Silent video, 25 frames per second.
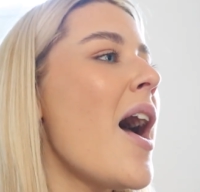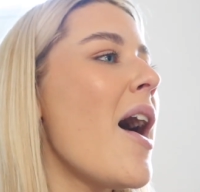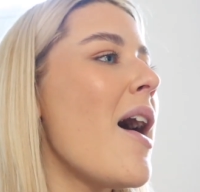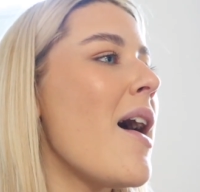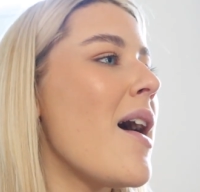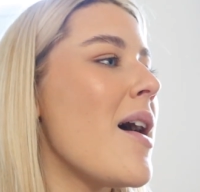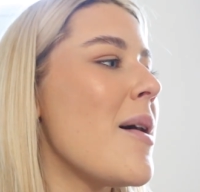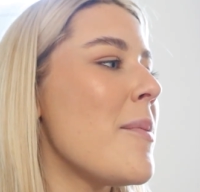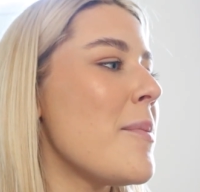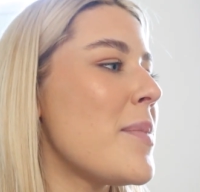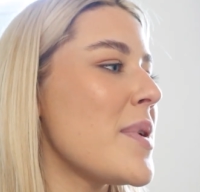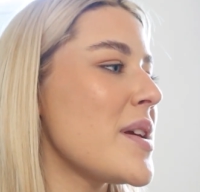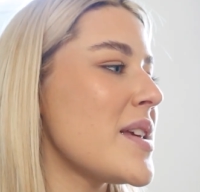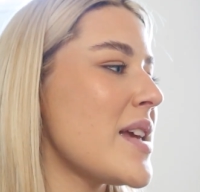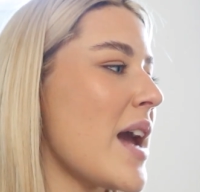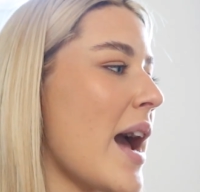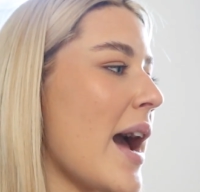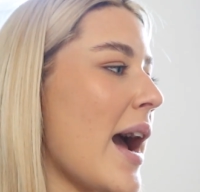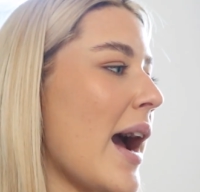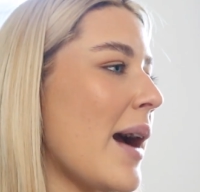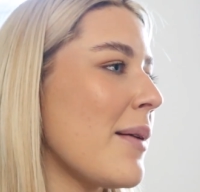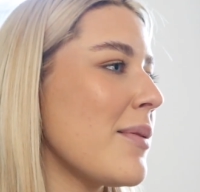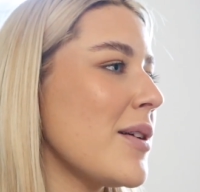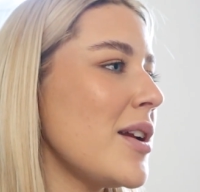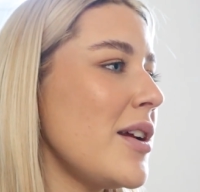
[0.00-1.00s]
But
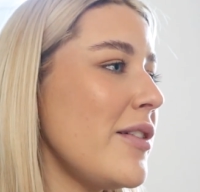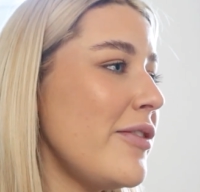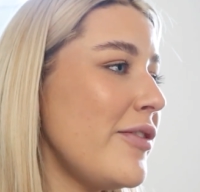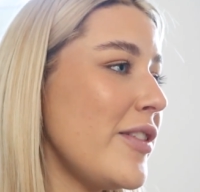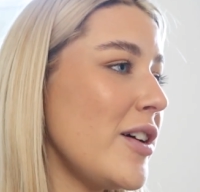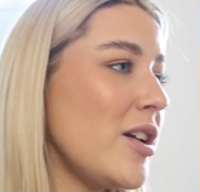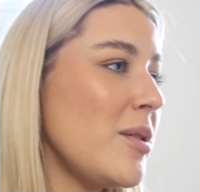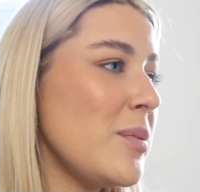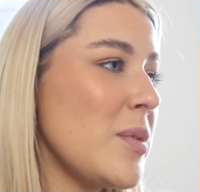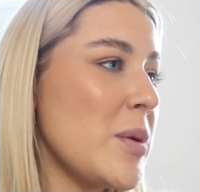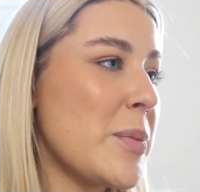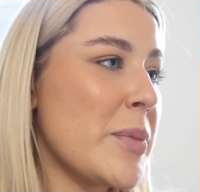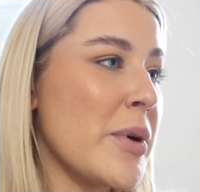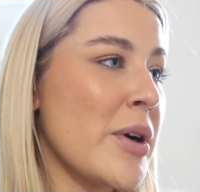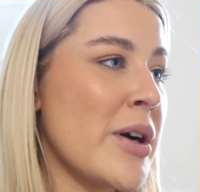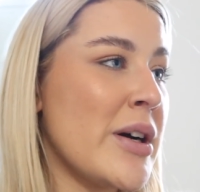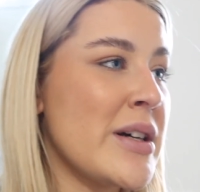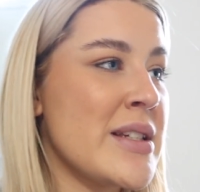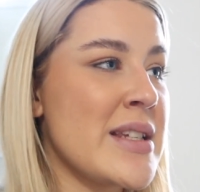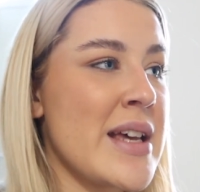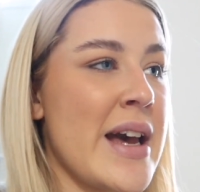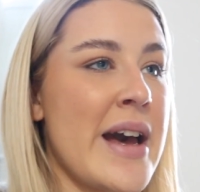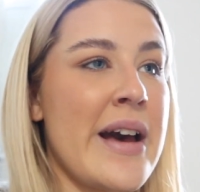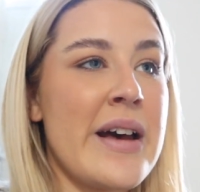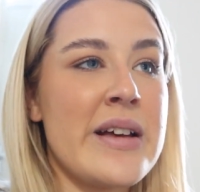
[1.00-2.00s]
yeah, I'm gonna film the
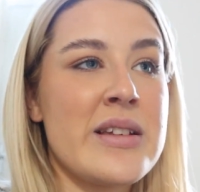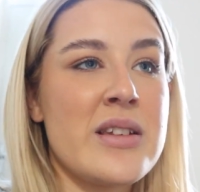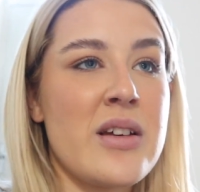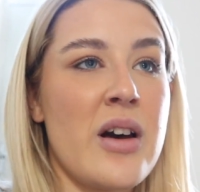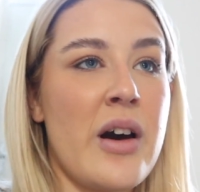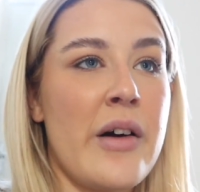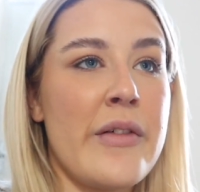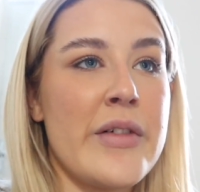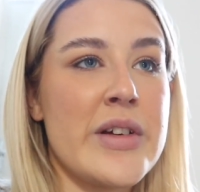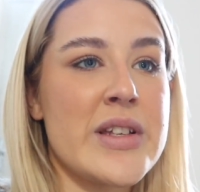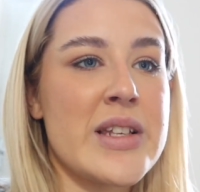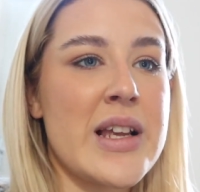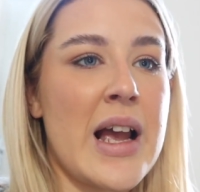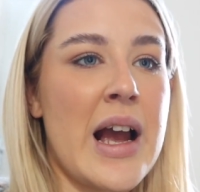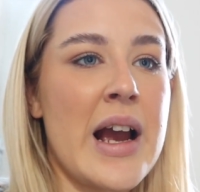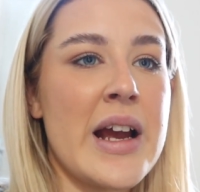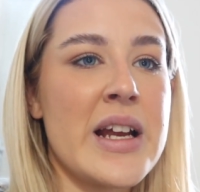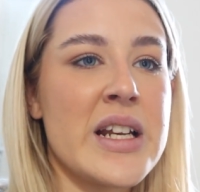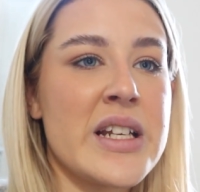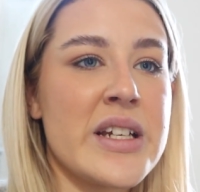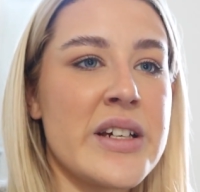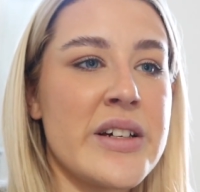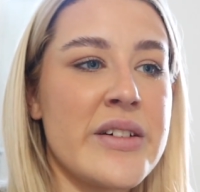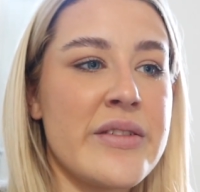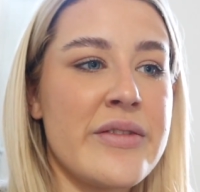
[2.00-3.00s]
process of us
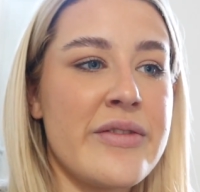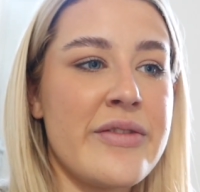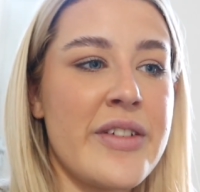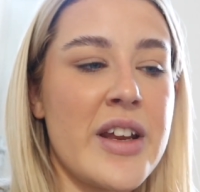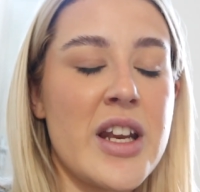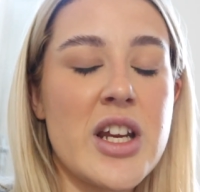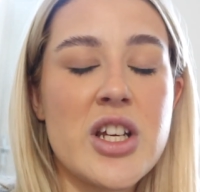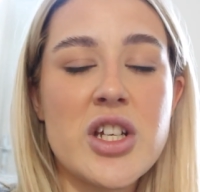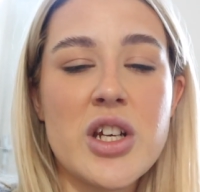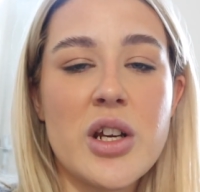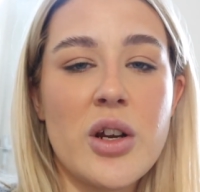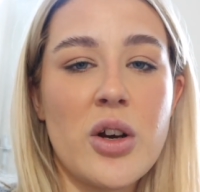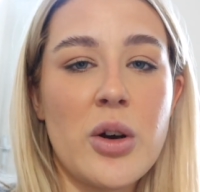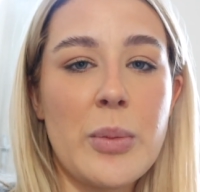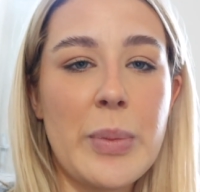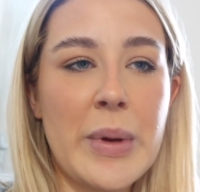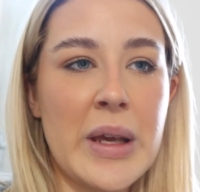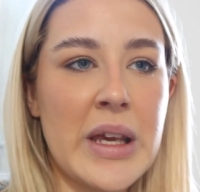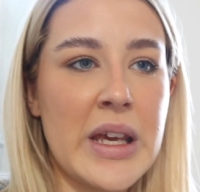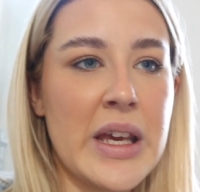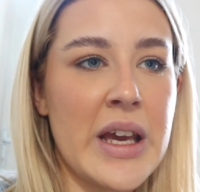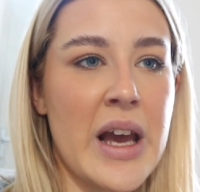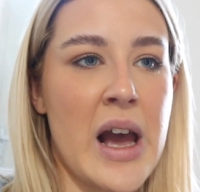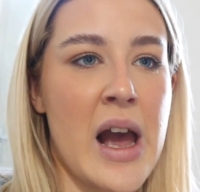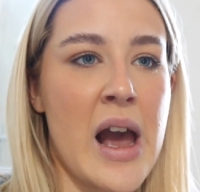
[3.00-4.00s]
kind of finishing up
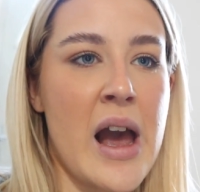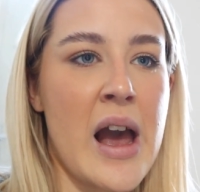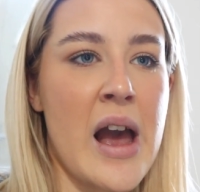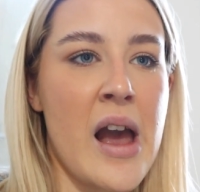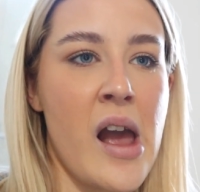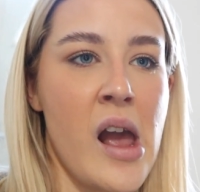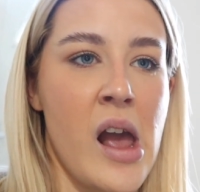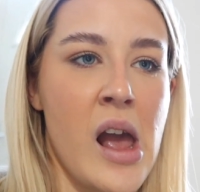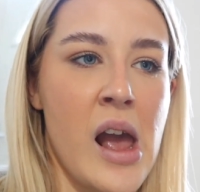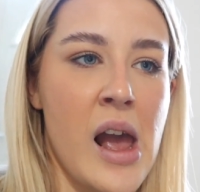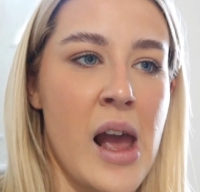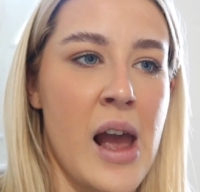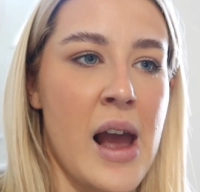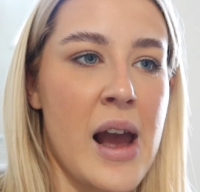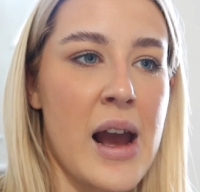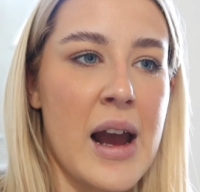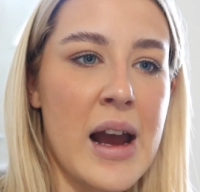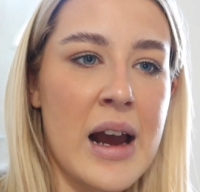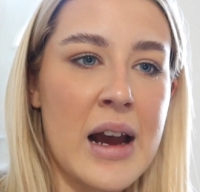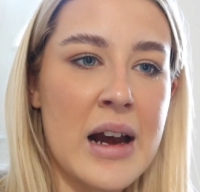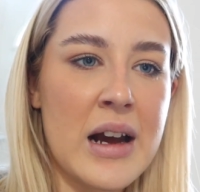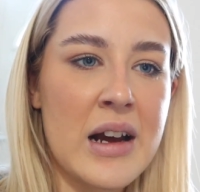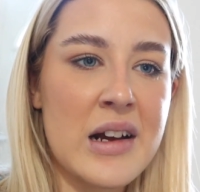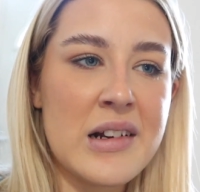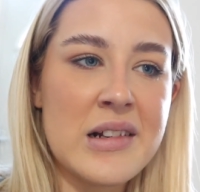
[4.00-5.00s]
here.
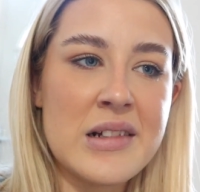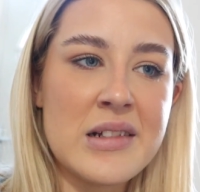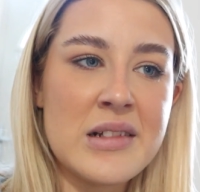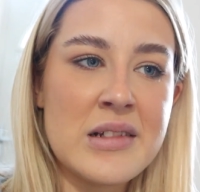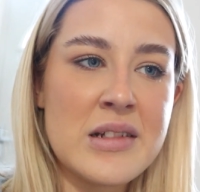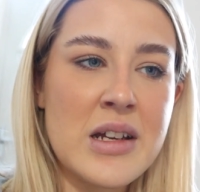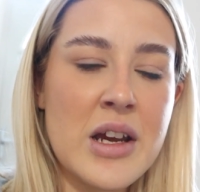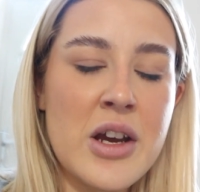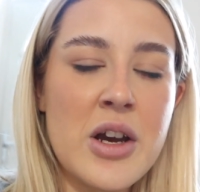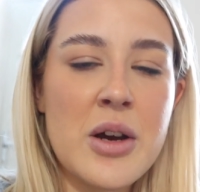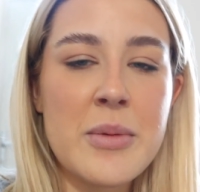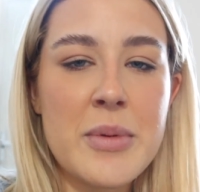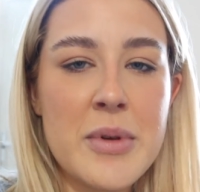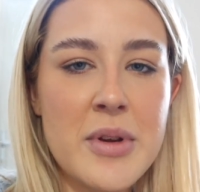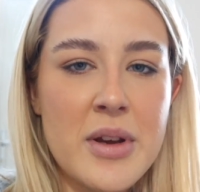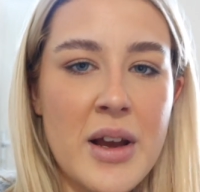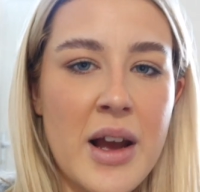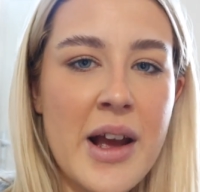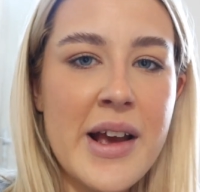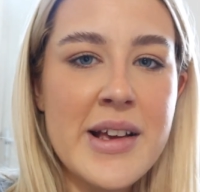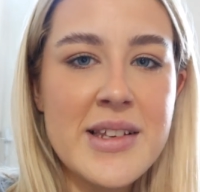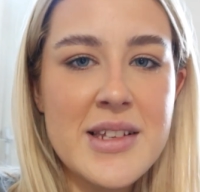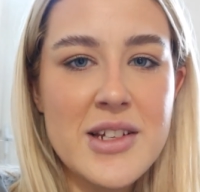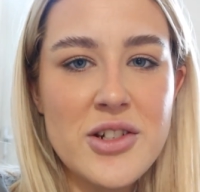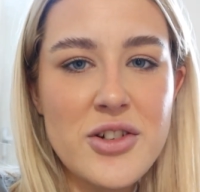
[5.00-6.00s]
And I hope you
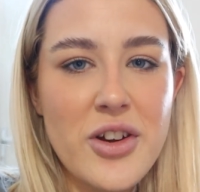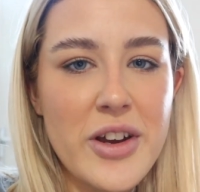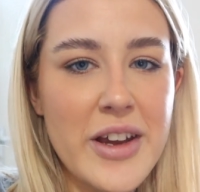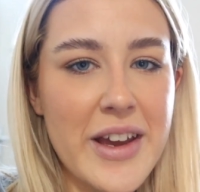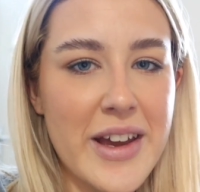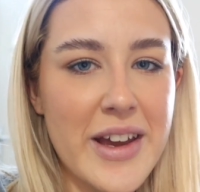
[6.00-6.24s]
guys enjoy